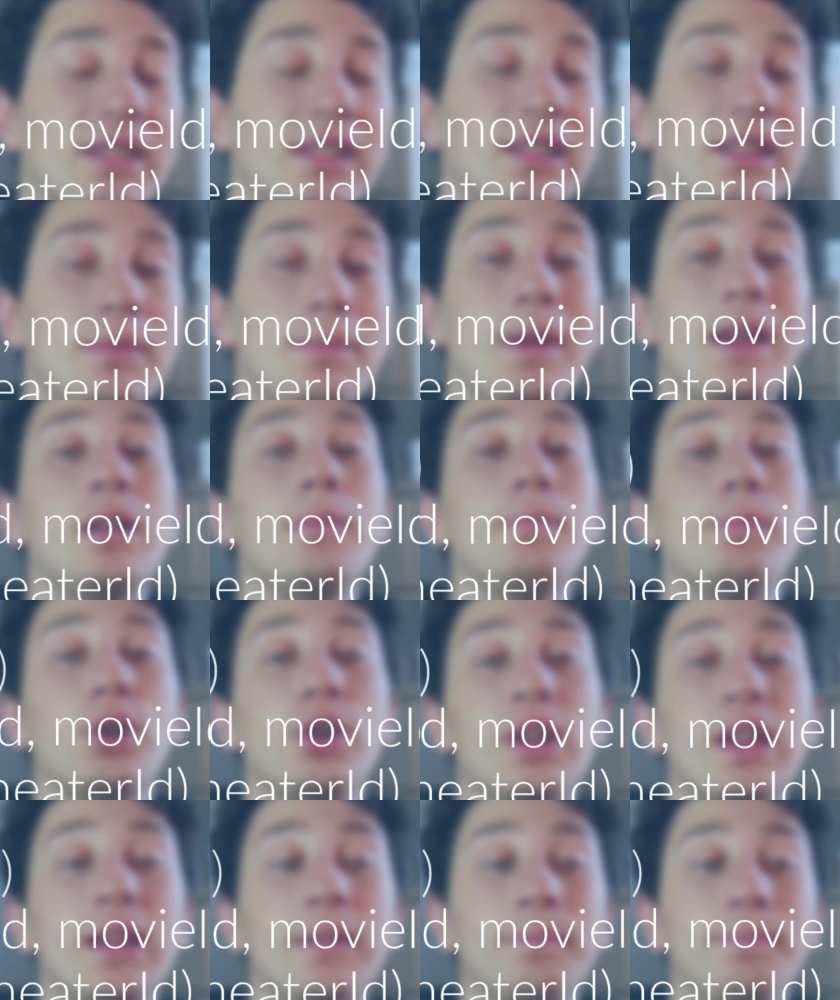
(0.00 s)
make a
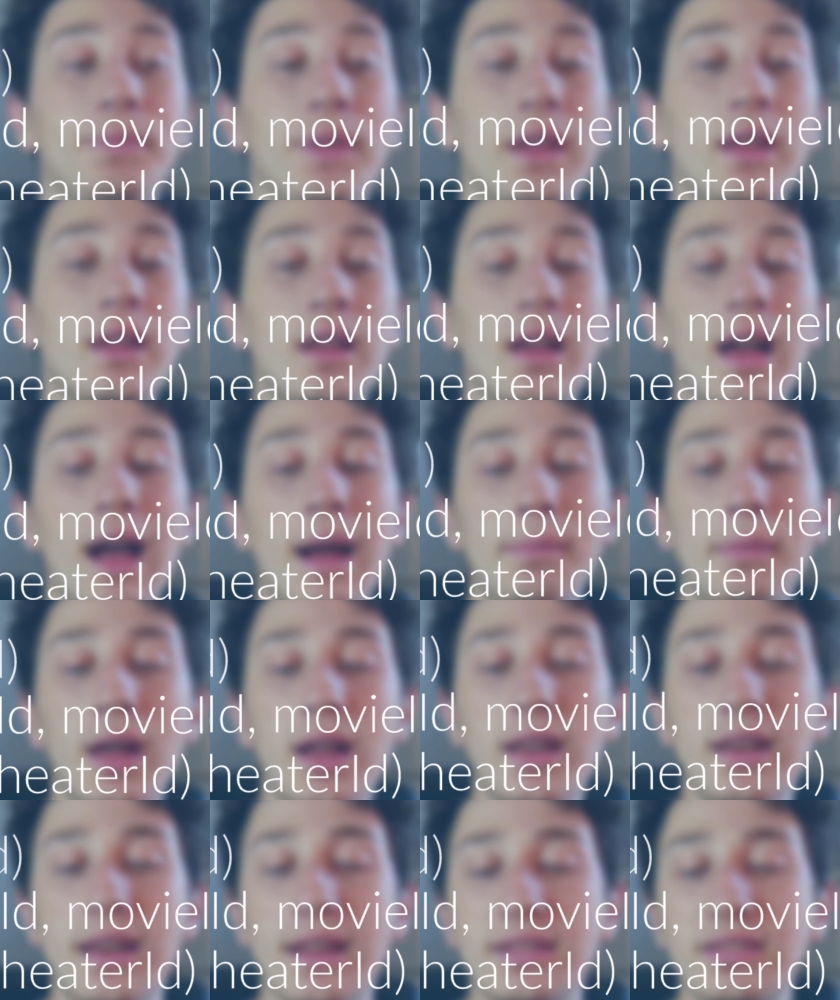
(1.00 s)
booking. I'm not
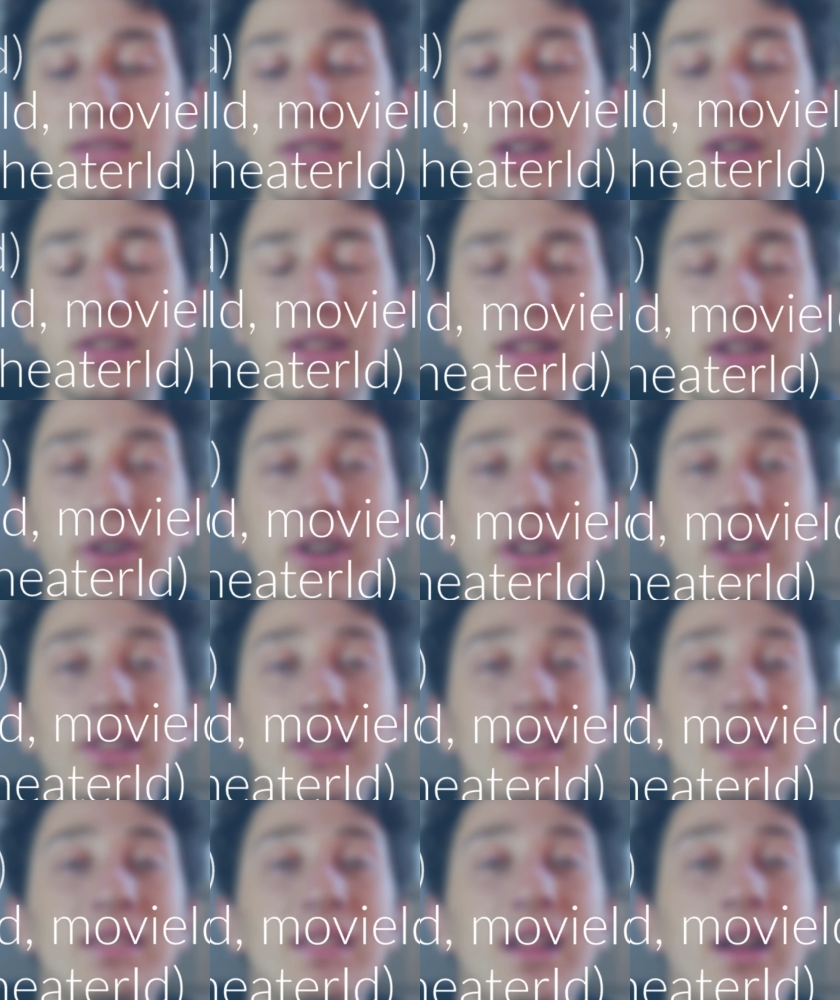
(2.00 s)
necessarily going to
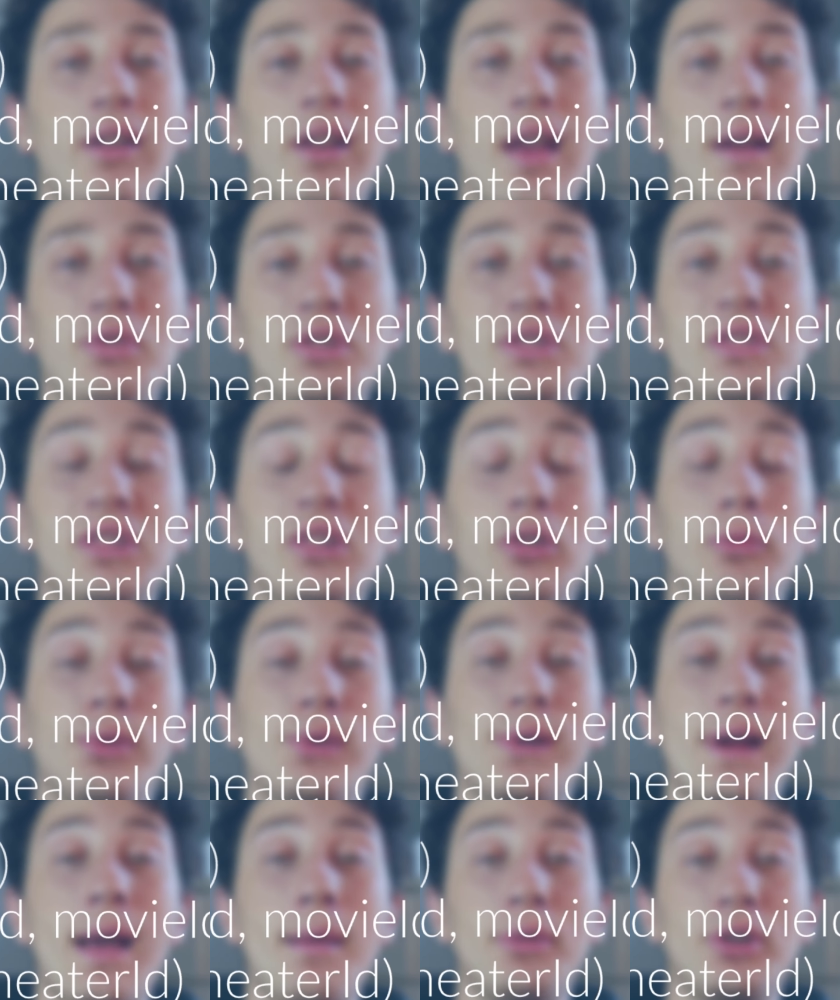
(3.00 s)
list out every single
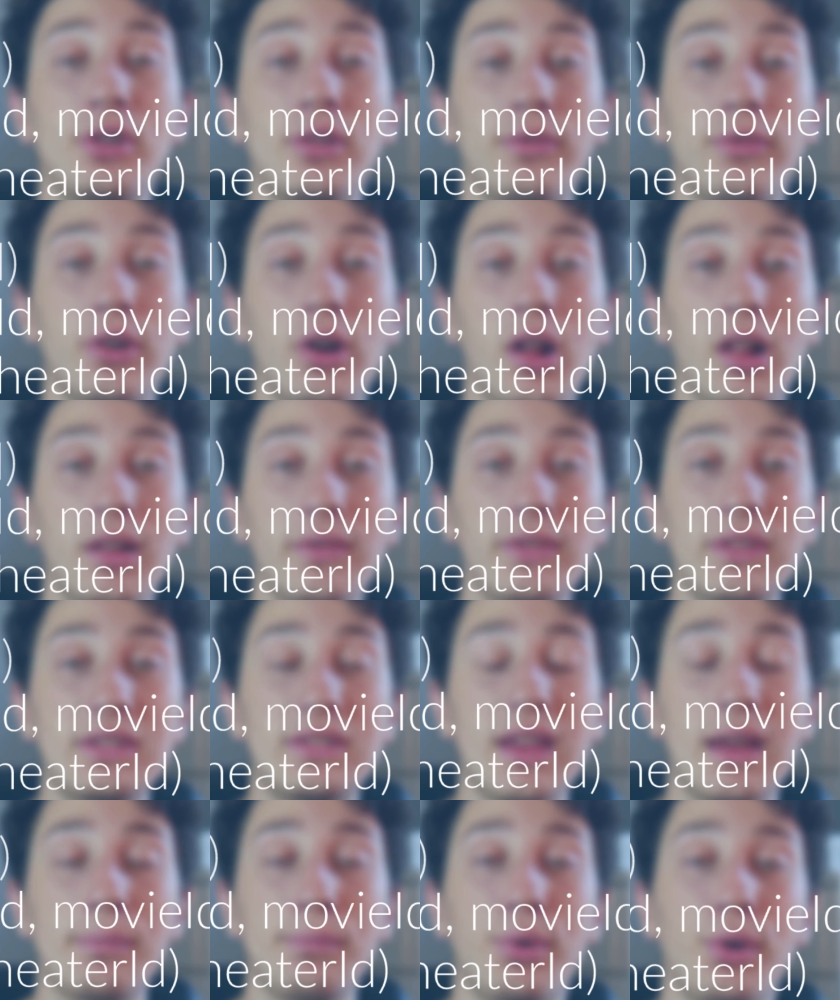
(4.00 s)
parameter for all of these
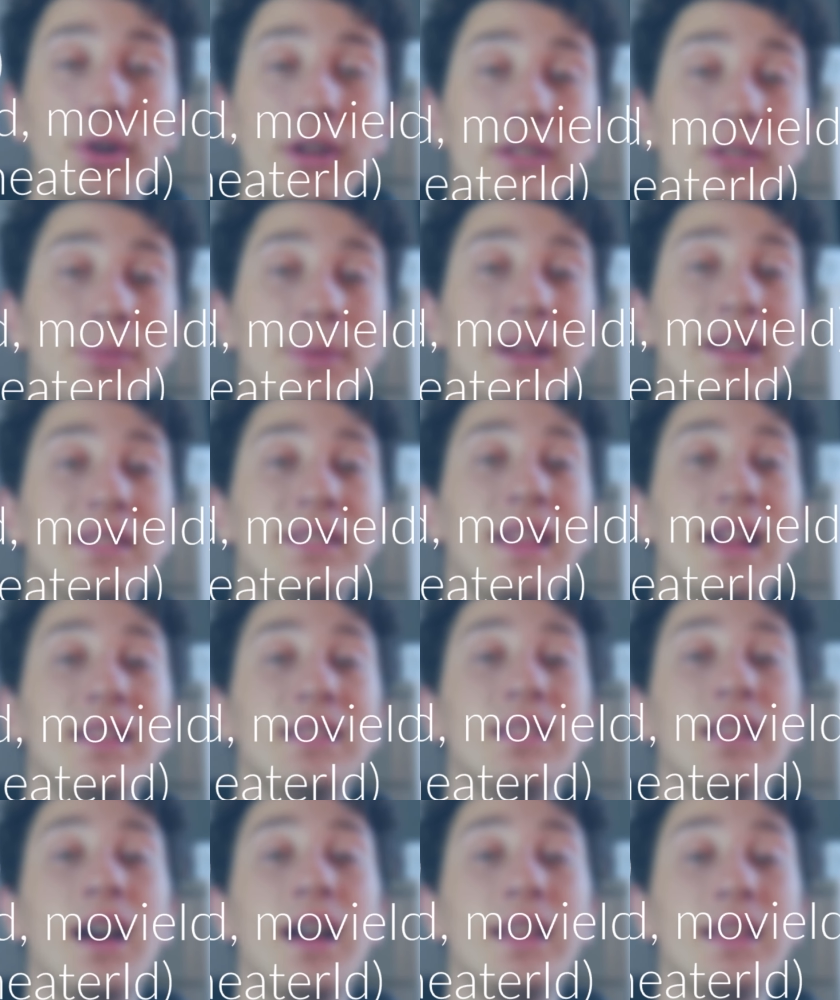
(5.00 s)
endpoints because that's
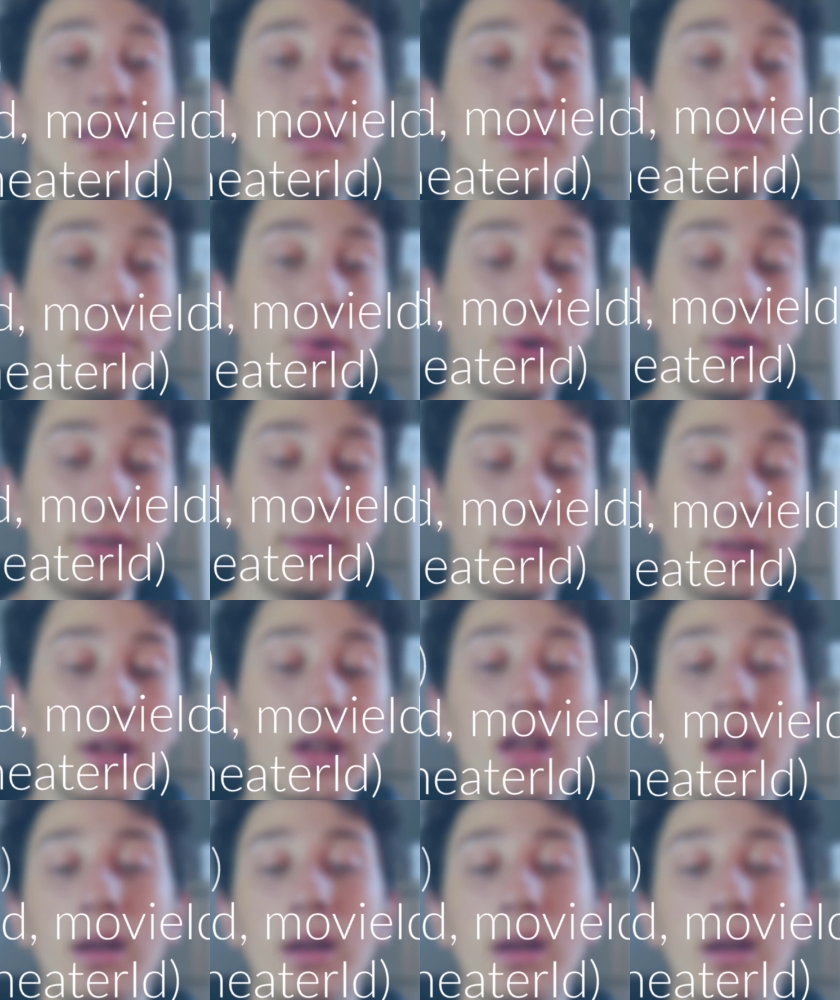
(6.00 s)
not as important, but